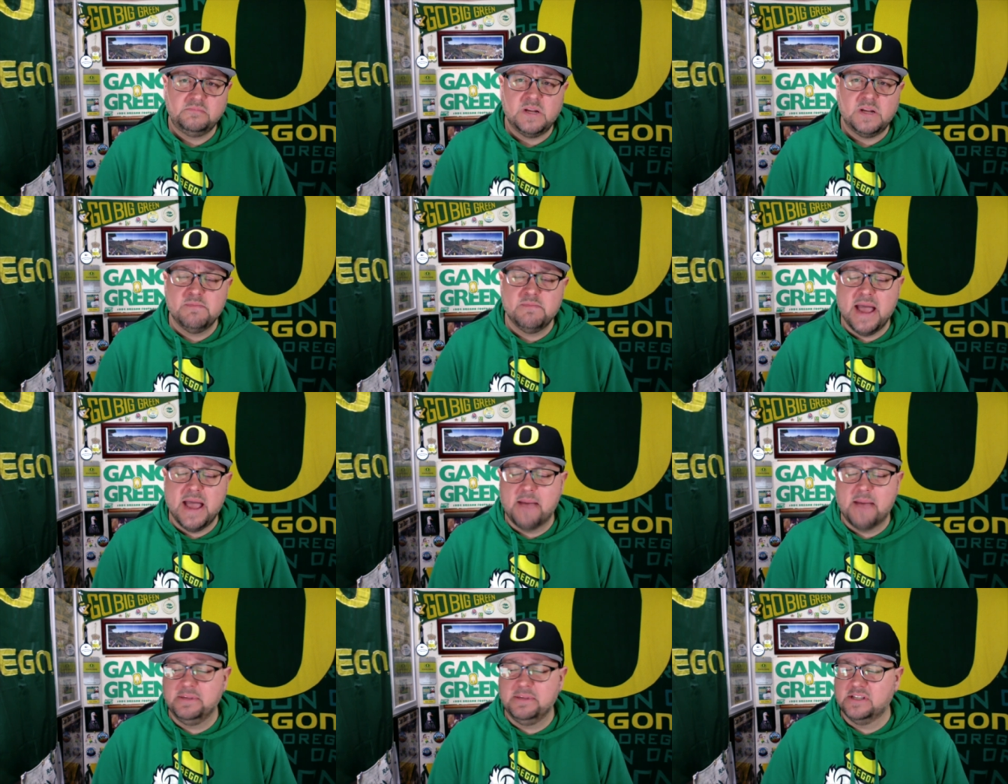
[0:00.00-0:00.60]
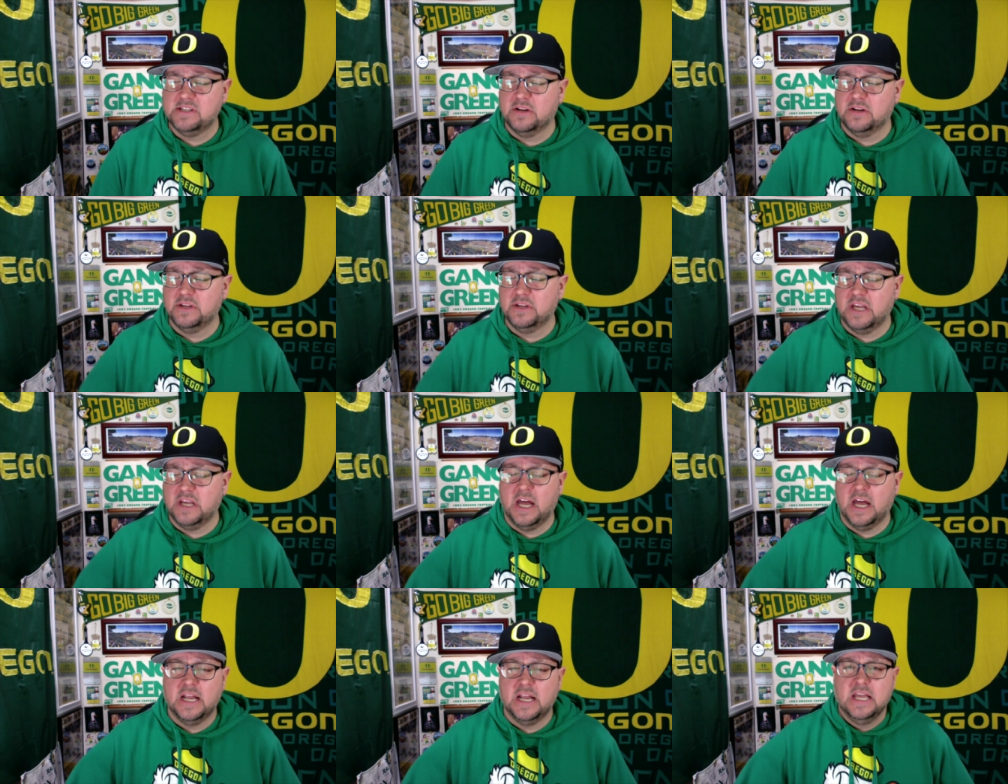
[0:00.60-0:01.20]
Miami's under the
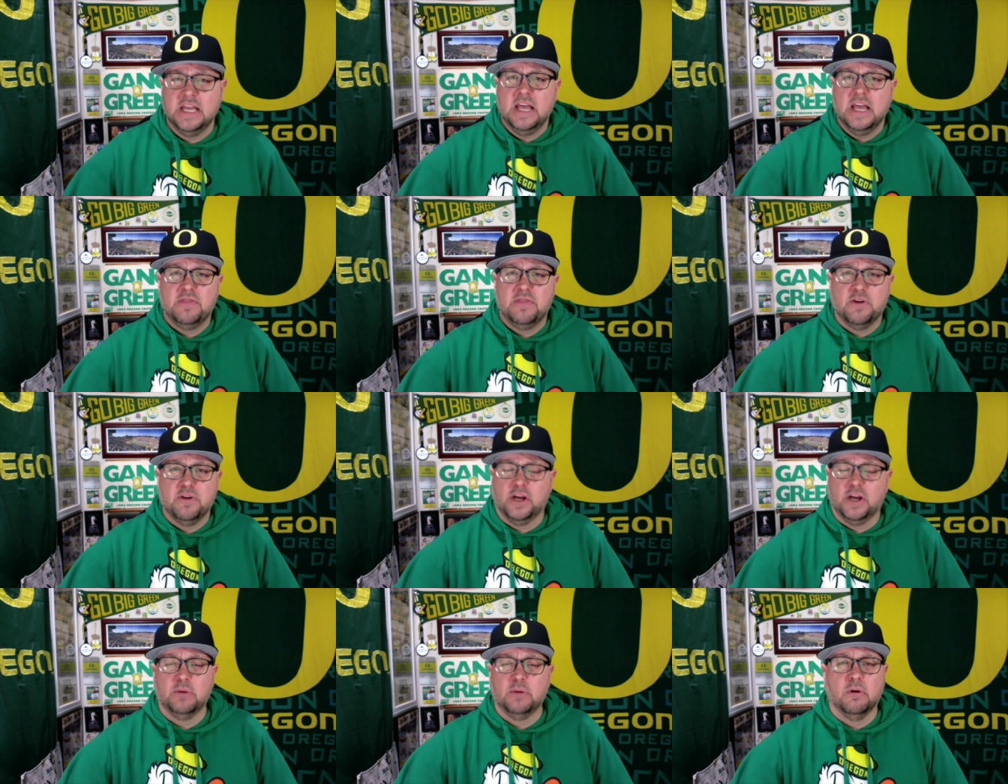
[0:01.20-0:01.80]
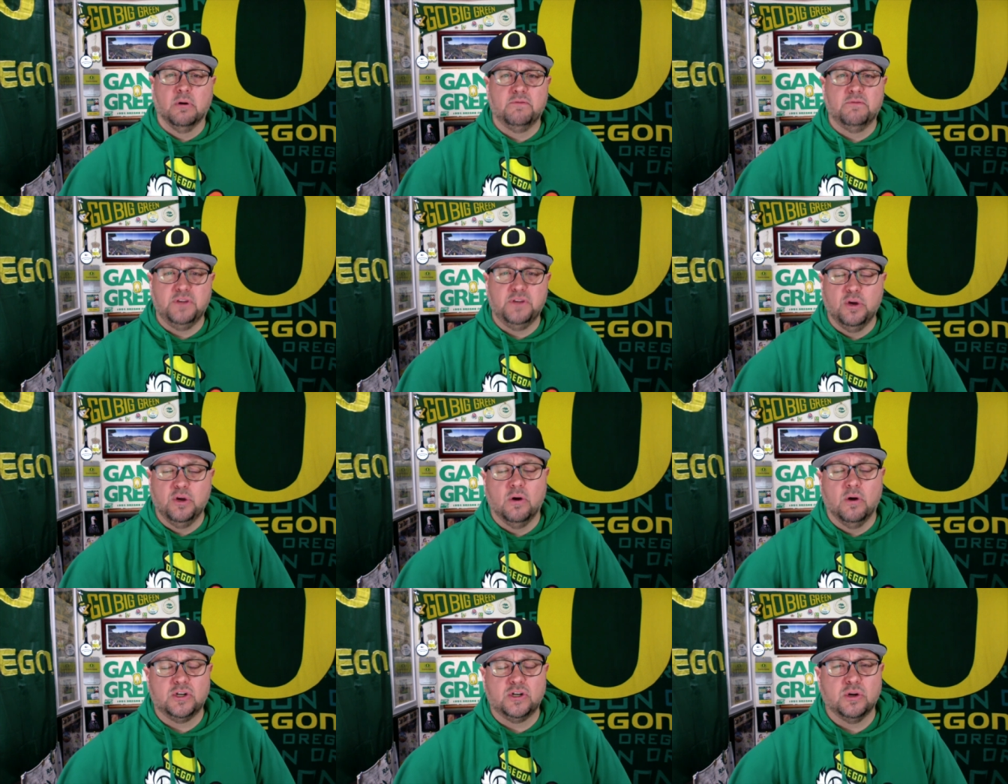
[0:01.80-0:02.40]
gun. They're going to
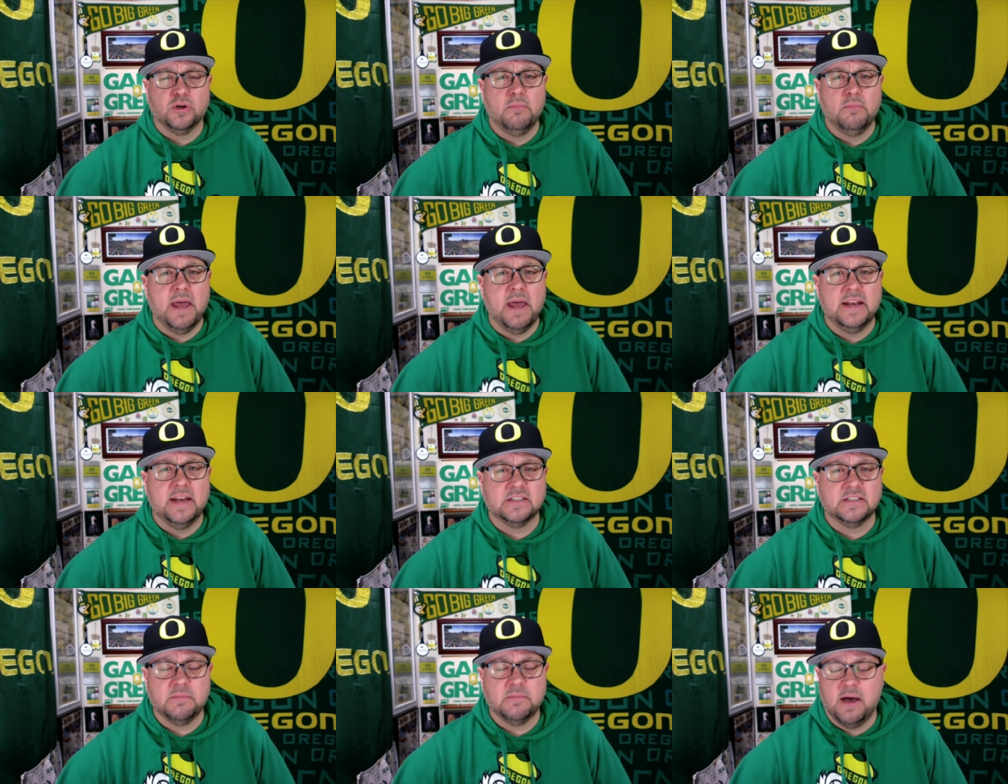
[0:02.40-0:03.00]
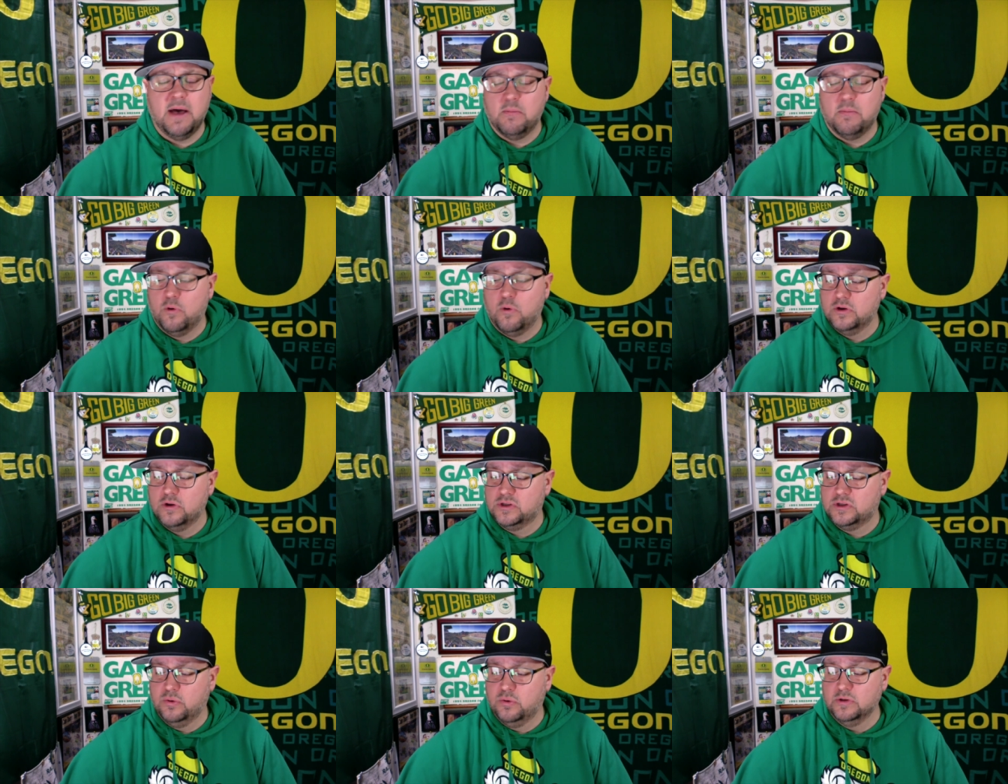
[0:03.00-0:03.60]
review a tremendous amount more
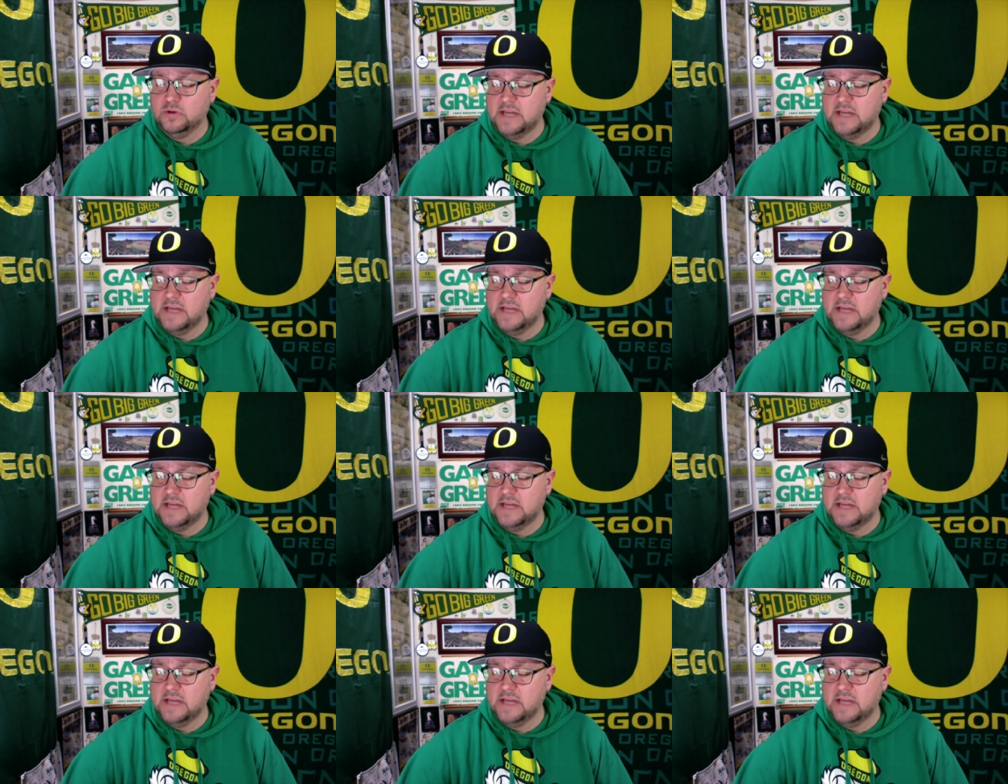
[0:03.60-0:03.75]
schools.